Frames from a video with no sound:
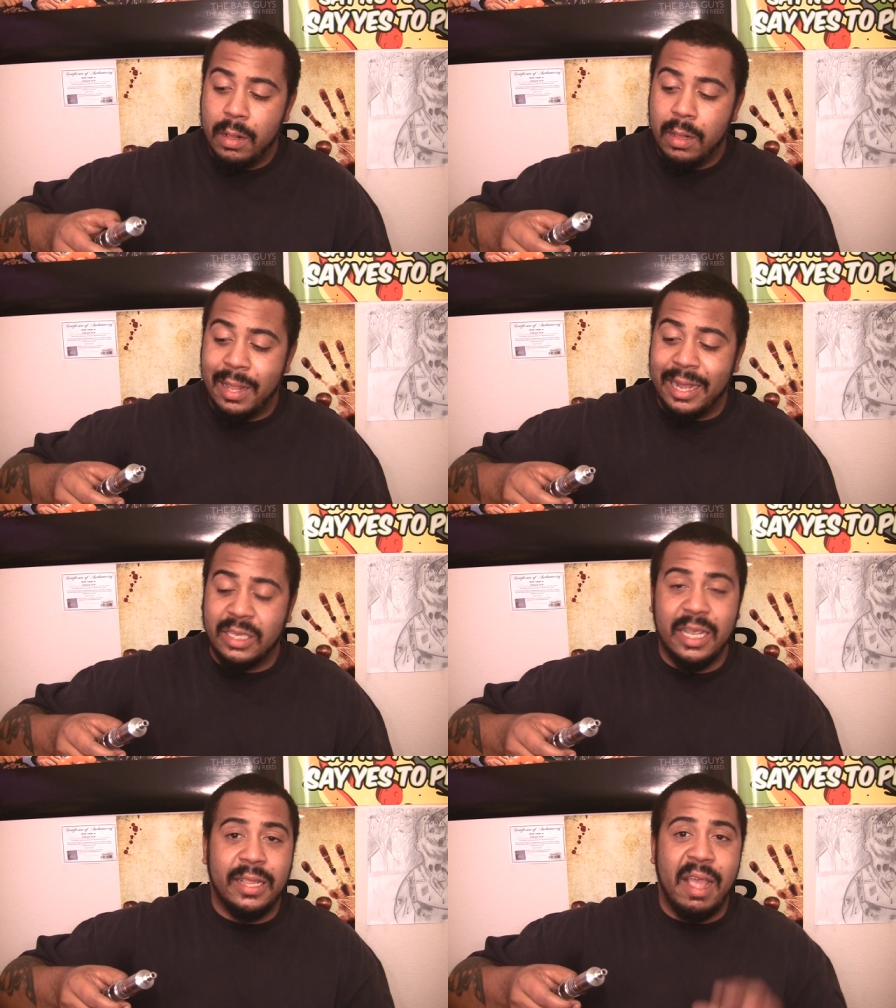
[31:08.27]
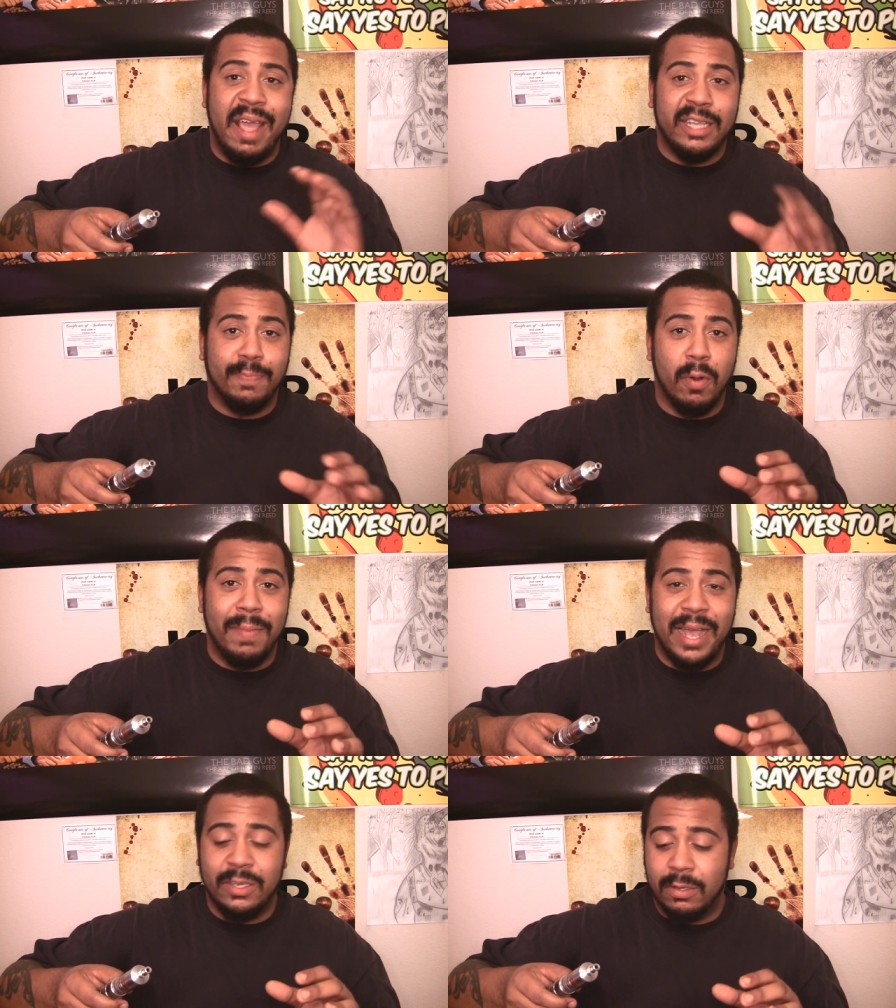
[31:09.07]
Like I said, the
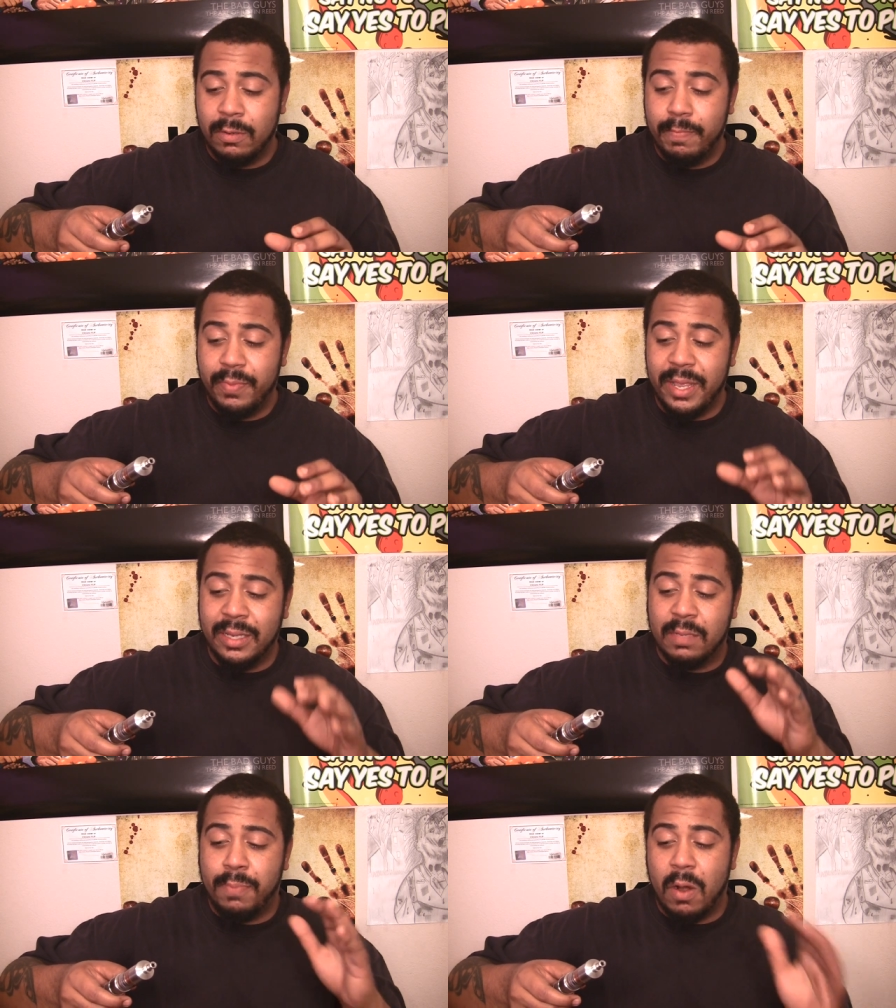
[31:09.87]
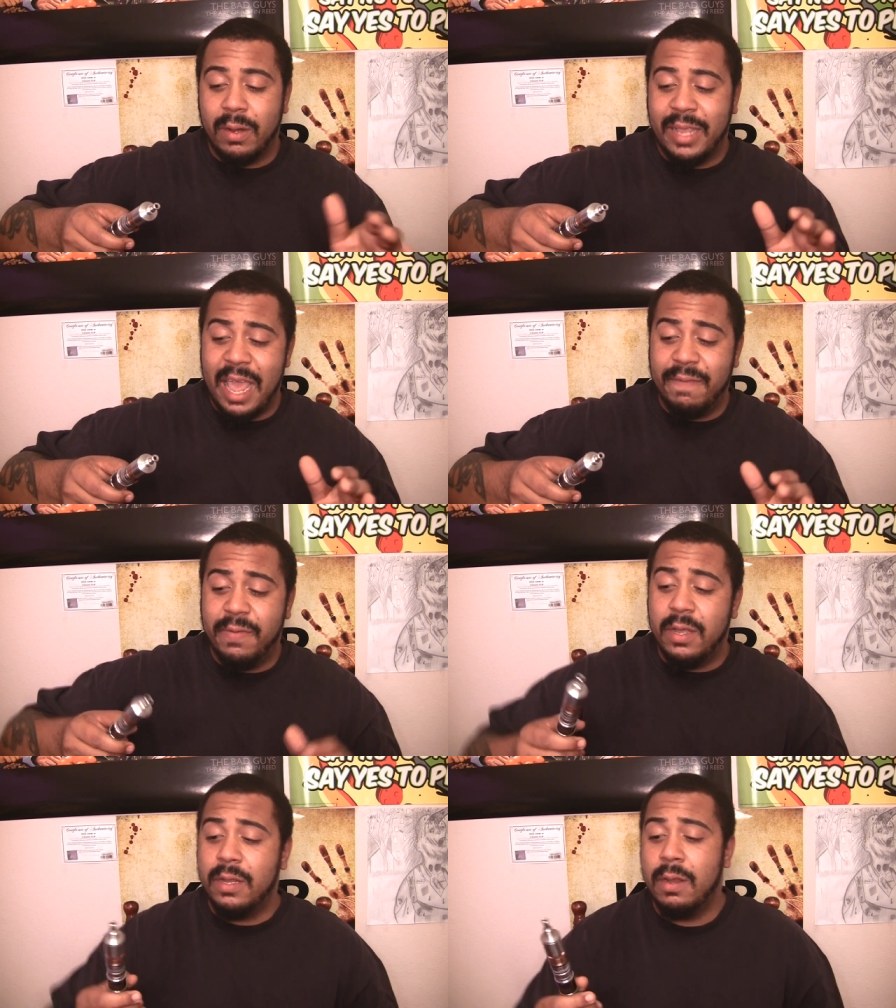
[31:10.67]
Expromizer is part
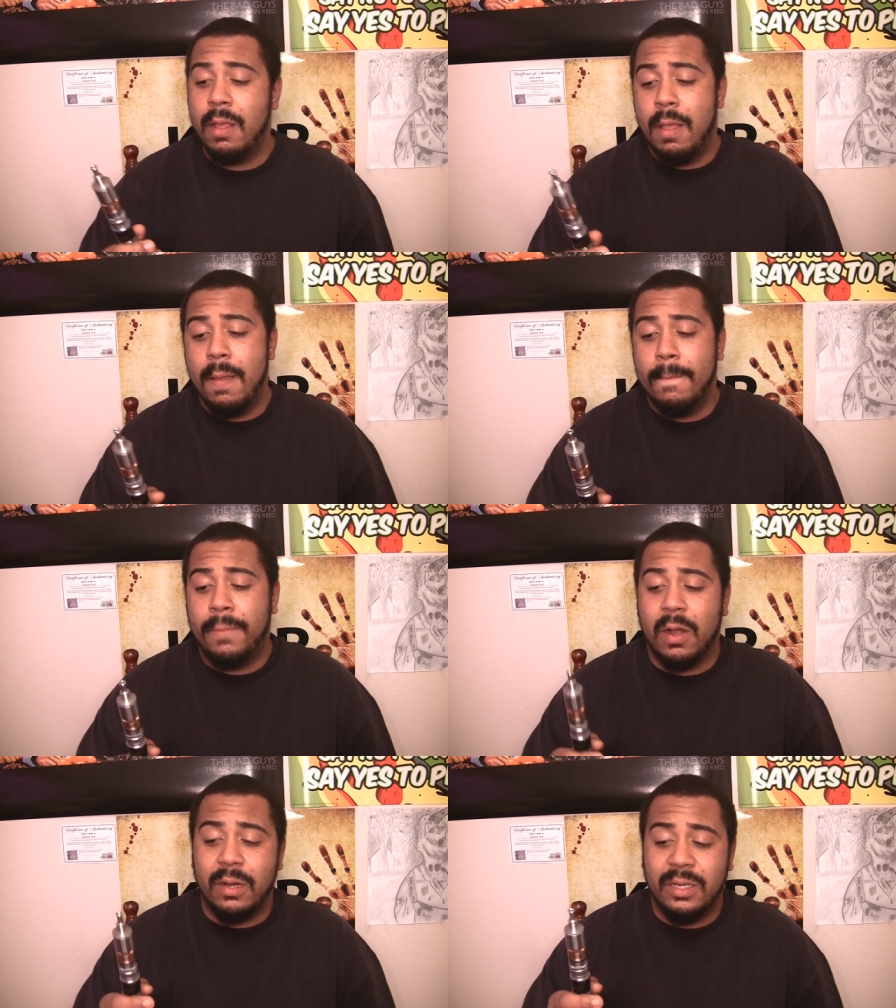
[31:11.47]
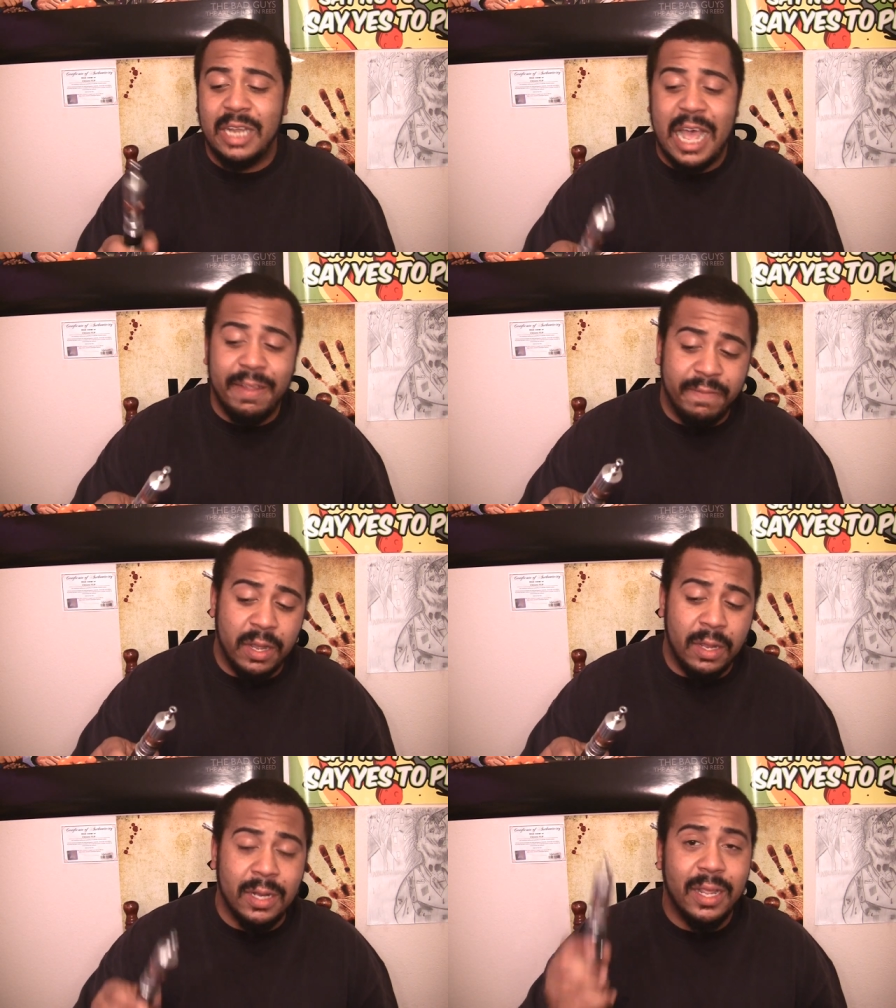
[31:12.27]
Kayfun, part
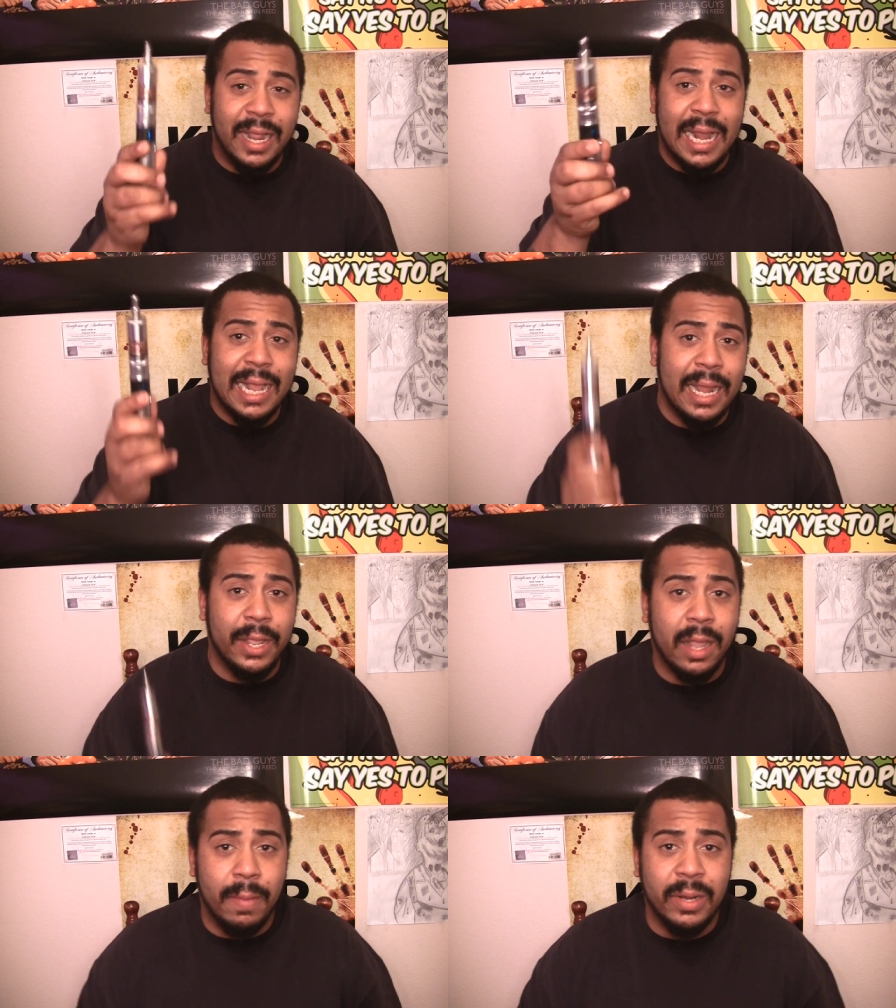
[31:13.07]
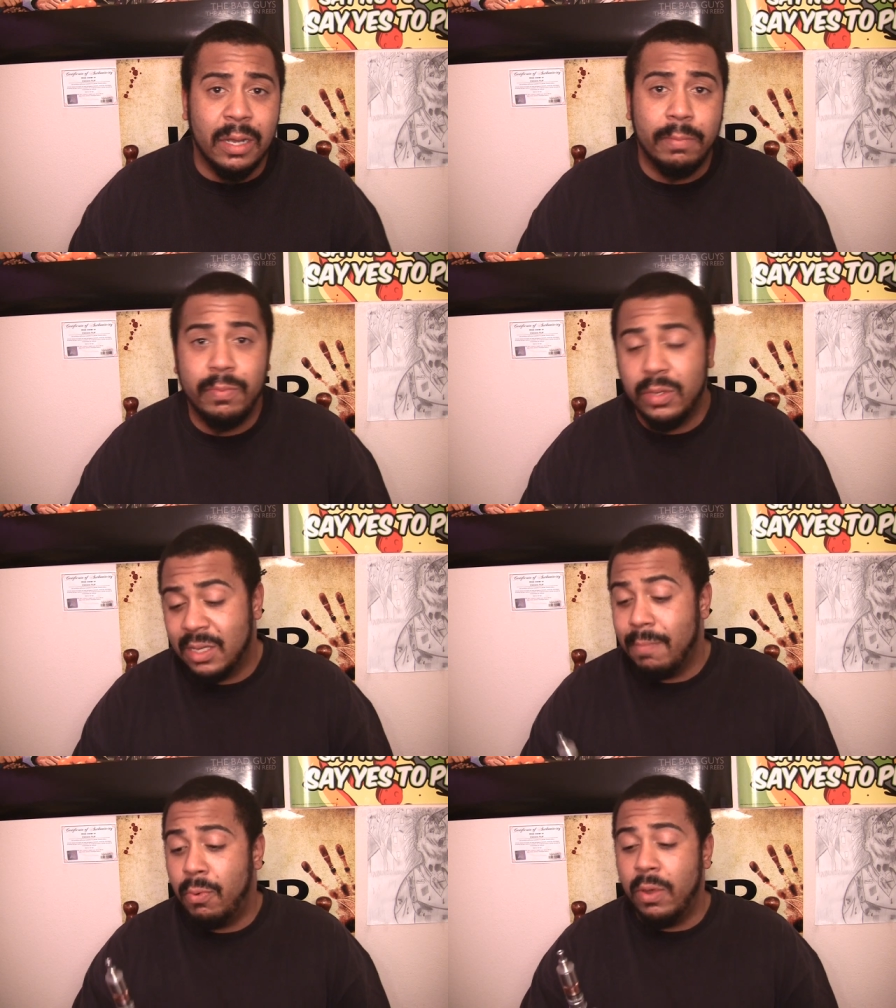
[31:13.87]
Taifun, and I got it coming up at
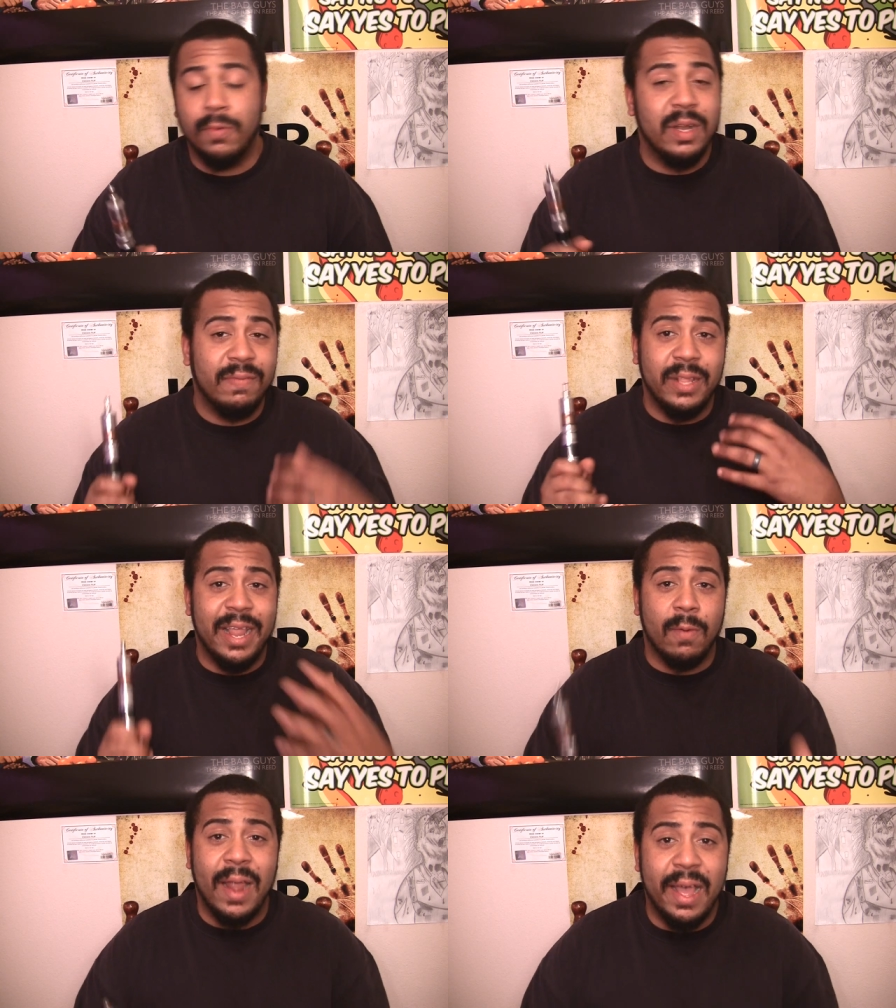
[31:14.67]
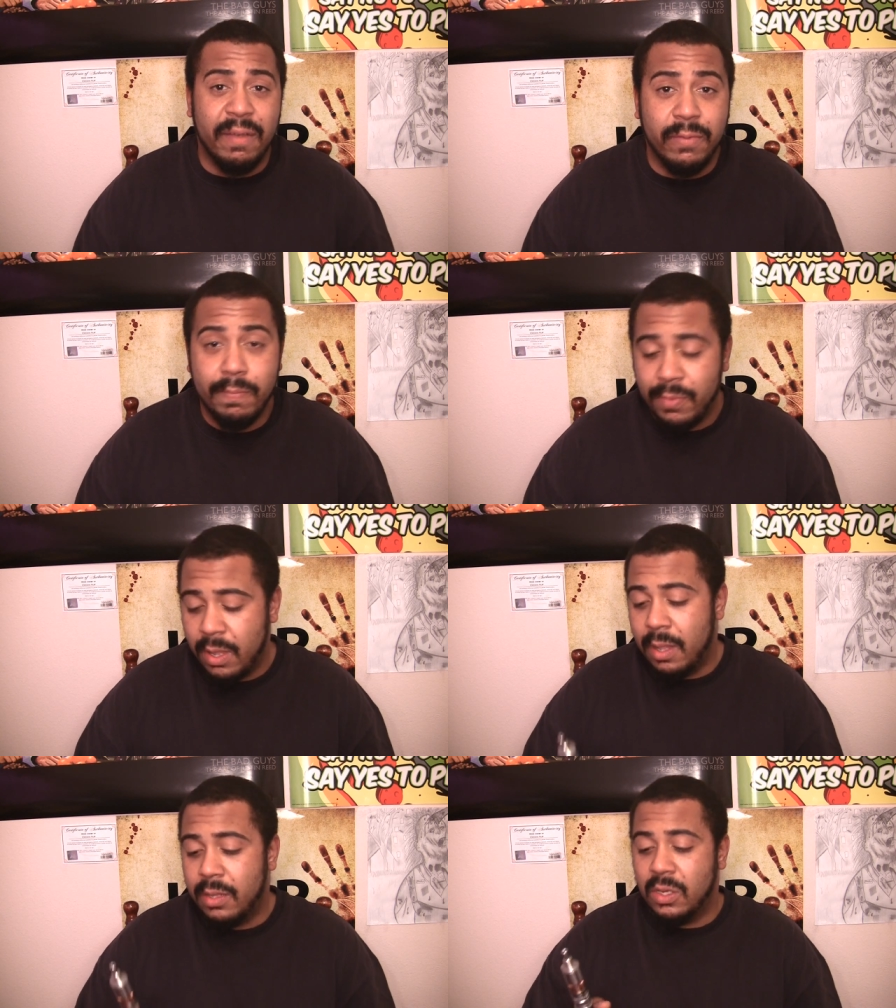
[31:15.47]
some point whenever they arrive.
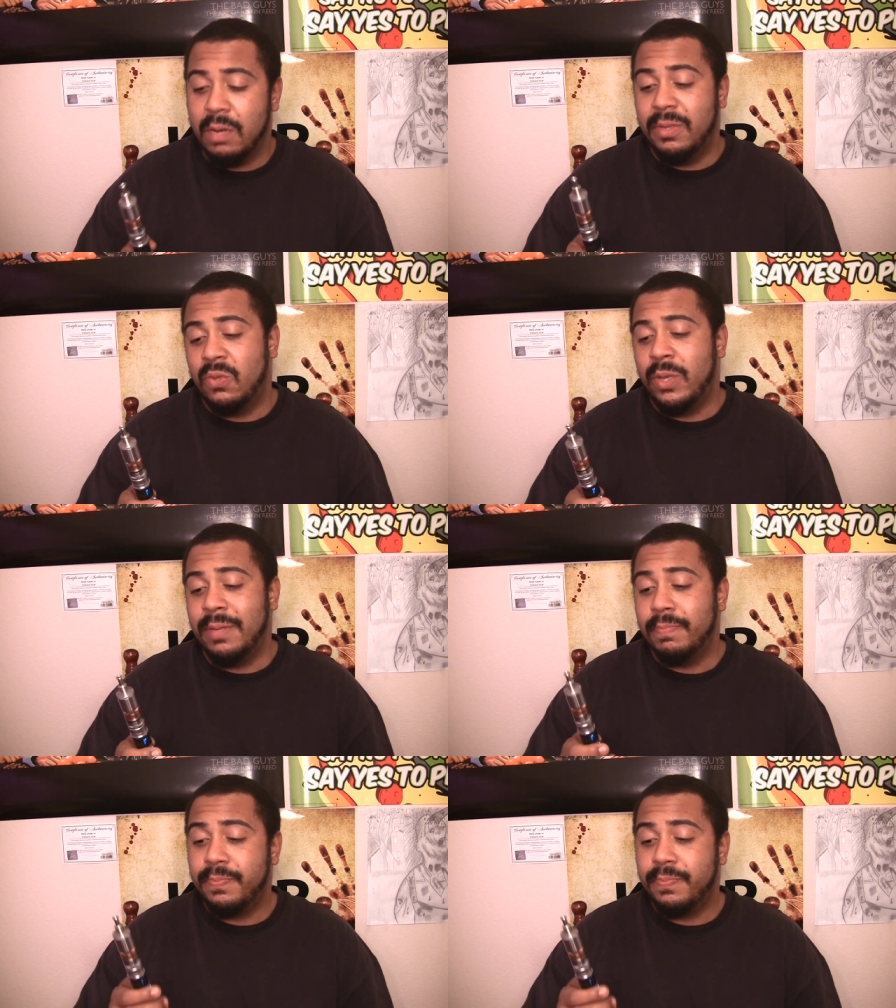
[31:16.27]
It's gonna be sweet.